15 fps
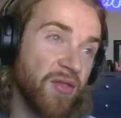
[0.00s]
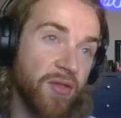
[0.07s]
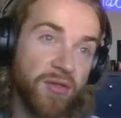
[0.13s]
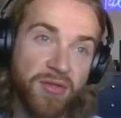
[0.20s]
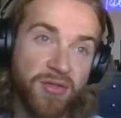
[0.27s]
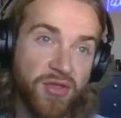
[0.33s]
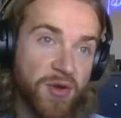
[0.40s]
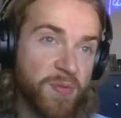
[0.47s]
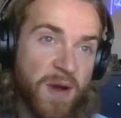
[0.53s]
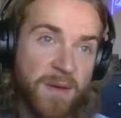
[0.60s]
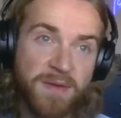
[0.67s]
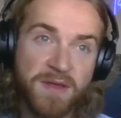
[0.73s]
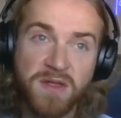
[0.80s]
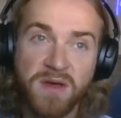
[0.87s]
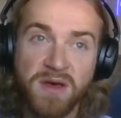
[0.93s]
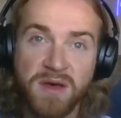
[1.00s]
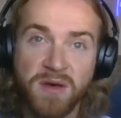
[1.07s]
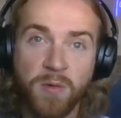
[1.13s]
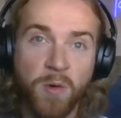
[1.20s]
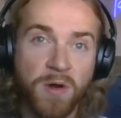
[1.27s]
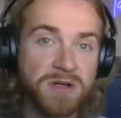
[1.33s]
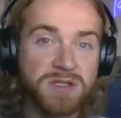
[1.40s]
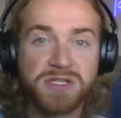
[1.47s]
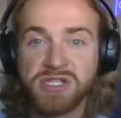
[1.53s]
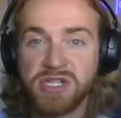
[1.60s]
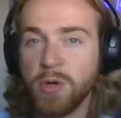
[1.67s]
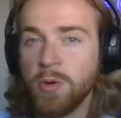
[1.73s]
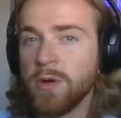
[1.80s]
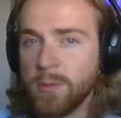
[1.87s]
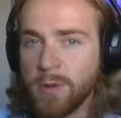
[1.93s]
They're probably the worst
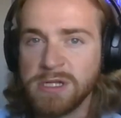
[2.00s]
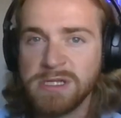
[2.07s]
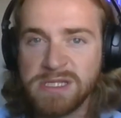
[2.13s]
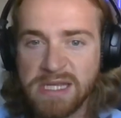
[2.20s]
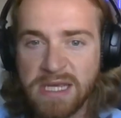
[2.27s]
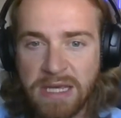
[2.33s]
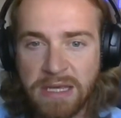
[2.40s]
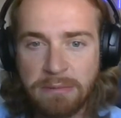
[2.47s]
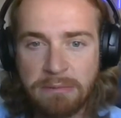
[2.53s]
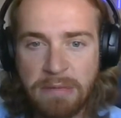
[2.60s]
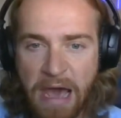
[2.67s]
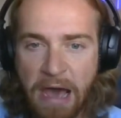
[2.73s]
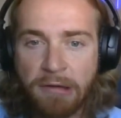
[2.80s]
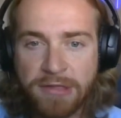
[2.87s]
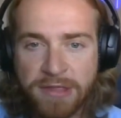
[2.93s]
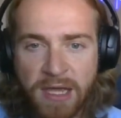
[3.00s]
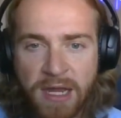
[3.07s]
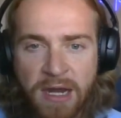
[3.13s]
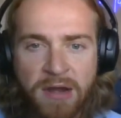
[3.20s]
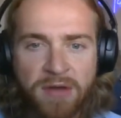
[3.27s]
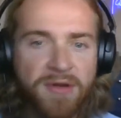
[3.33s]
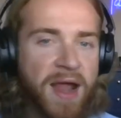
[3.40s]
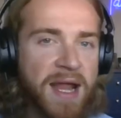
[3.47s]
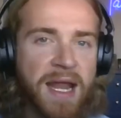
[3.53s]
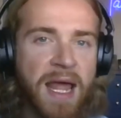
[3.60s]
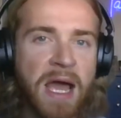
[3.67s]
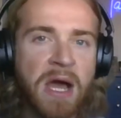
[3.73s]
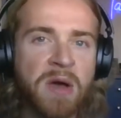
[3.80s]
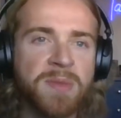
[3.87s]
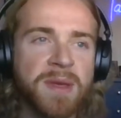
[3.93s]
2-1 team out there right
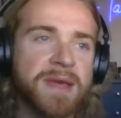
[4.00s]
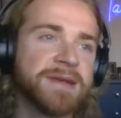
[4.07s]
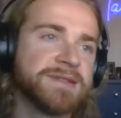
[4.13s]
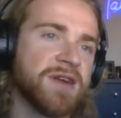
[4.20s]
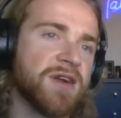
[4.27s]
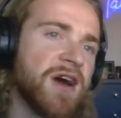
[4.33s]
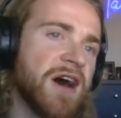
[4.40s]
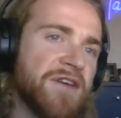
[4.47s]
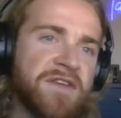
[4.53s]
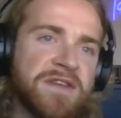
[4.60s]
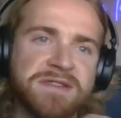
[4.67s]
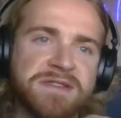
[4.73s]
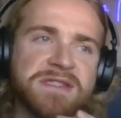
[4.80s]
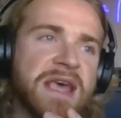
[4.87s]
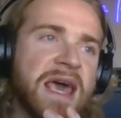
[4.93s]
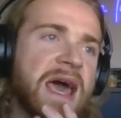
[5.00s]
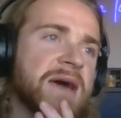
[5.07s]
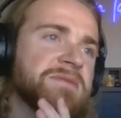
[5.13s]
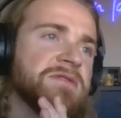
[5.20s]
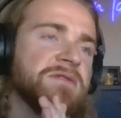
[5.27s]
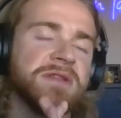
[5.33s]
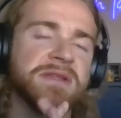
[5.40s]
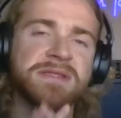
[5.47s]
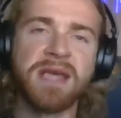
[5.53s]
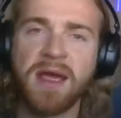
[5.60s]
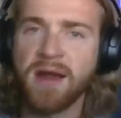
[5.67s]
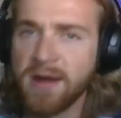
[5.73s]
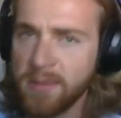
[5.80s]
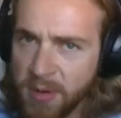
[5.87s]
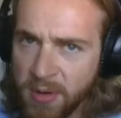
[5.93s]
now because their offense is absolutely
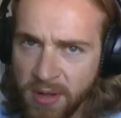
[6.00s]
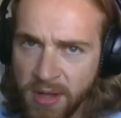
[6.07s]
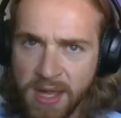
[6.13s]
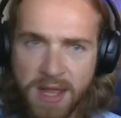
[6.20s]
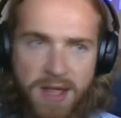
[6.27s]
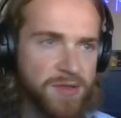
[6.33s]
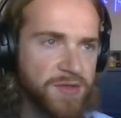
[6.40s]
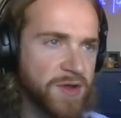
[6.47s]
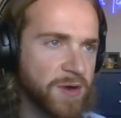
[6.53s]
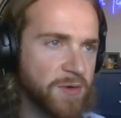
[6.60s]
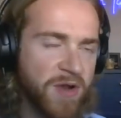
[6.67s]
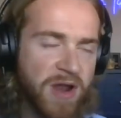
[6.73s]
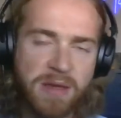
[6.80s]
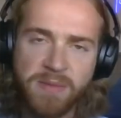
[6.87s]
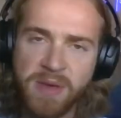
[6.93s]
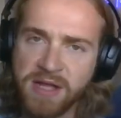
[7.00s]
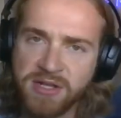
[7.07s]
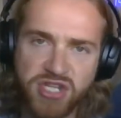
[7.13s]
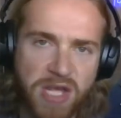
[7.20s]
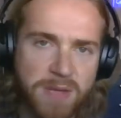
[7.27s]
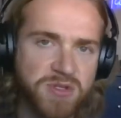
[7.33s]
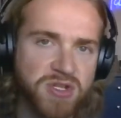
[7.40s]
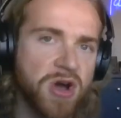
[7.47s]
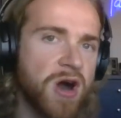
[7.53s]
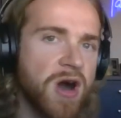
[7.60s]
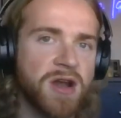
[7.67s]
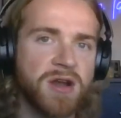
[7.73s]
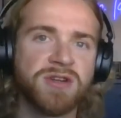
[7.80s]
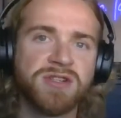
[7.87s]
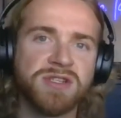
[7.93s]
terrible. Their running back, James
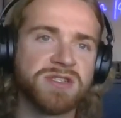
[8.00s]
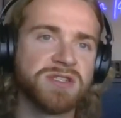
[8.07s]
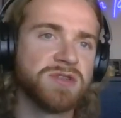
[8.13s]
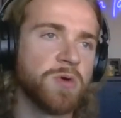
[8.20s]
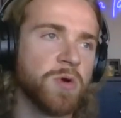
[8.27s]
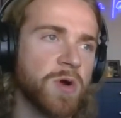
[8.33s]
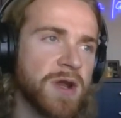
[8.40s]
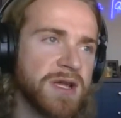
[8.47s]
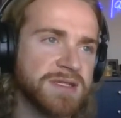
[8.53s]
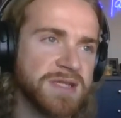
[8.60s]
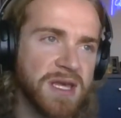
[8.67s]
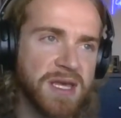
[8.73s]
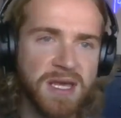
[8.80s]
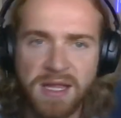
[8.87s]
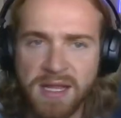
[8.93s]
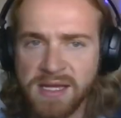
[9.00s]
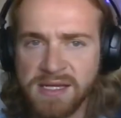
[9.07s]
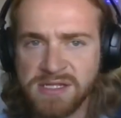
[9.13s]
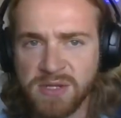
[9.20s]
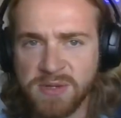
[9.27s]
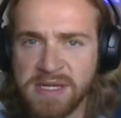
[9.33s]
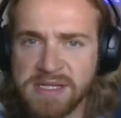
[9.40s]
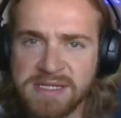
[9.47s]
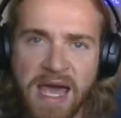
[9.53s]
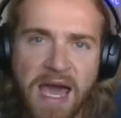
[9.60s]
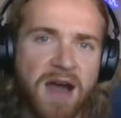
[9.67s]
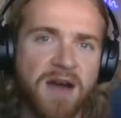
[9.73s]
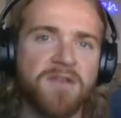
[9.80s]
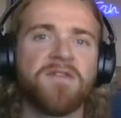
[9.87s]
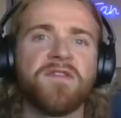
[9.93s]
Conner, just tore his Achilles, so he's
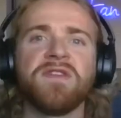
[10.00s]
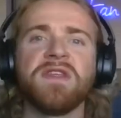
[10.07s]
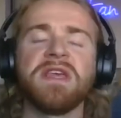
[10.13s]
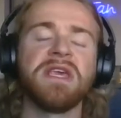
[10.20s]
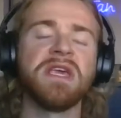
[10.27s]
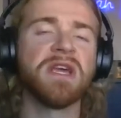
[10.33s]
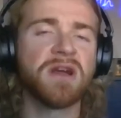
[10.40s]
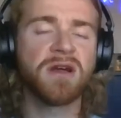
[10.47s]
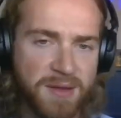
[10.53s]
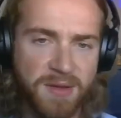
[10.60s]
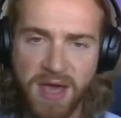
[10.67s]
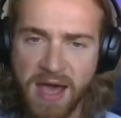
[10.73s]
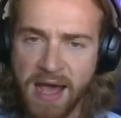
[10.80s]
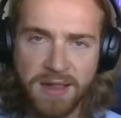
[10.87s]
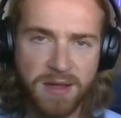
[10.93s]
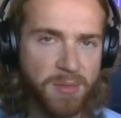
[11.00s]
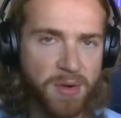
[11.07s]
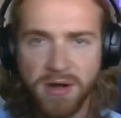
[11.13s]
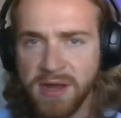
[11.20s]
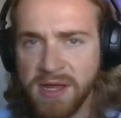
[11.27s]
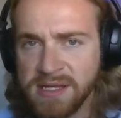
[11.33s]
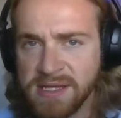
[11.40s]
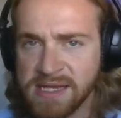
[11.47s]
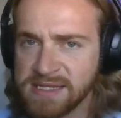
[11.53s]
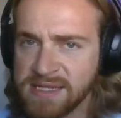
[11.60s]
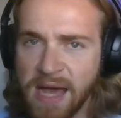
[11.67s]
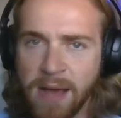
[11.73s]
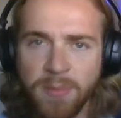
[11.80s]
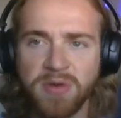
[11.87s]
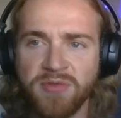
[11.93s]
out for the year. But Kyler Murray has
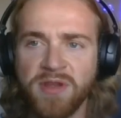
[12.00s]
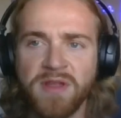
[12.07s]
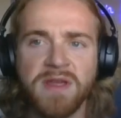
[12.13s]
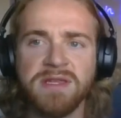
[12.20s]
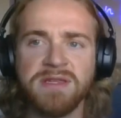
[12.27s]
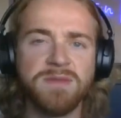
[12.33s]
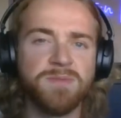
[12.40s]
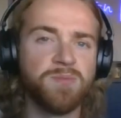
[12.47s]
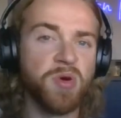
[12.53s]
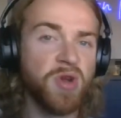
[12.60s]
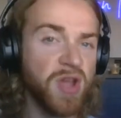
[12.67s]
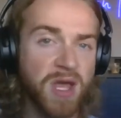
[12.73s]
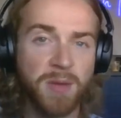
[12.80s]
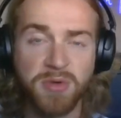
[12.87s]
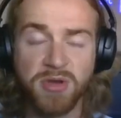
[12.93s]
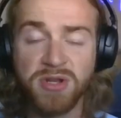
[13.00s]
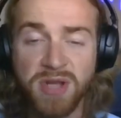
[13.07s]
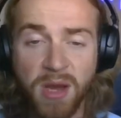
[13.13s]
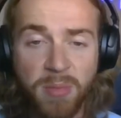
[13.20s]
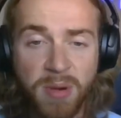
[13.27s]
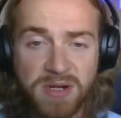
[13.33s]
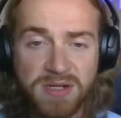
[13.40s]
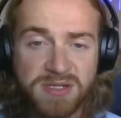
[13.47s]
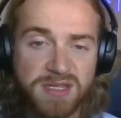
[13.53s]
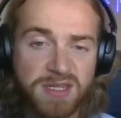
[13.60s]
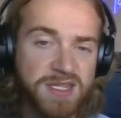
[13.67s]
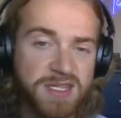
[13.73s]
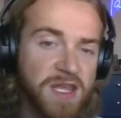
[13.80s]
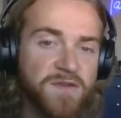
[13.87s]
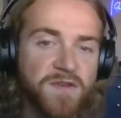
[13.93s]
not been really putting up good numbers. The
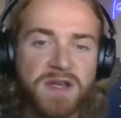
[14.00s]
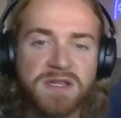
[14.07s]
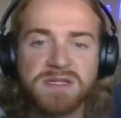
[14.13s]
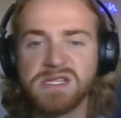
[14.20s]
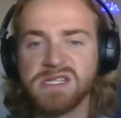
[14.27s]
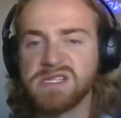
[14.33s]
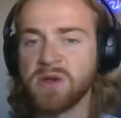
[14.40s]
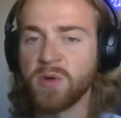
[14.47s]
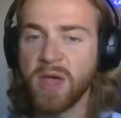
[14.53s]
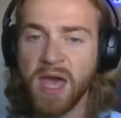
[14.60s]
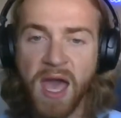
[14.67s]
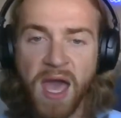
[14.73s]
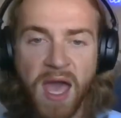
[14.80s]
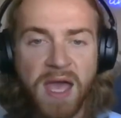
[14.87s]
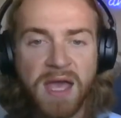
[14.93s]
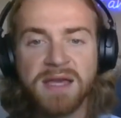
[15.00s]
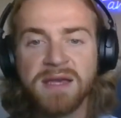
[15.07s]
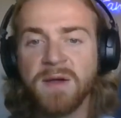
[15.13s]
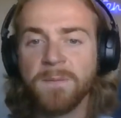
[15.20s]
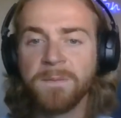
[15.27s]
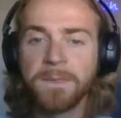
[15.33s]
defense is okay.